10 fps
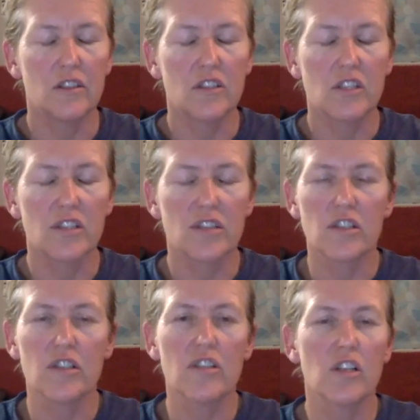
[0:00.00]
just
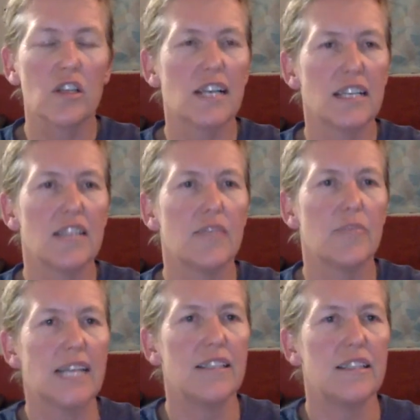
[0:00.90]
consolidate the
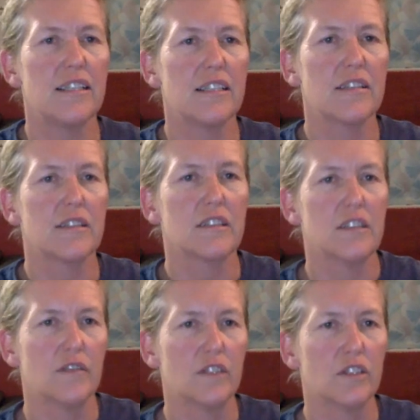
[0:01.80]
basics that
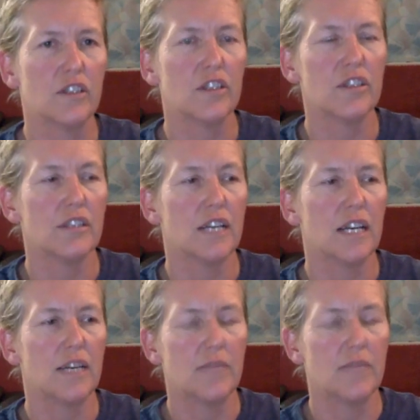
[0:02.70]
you've learned. And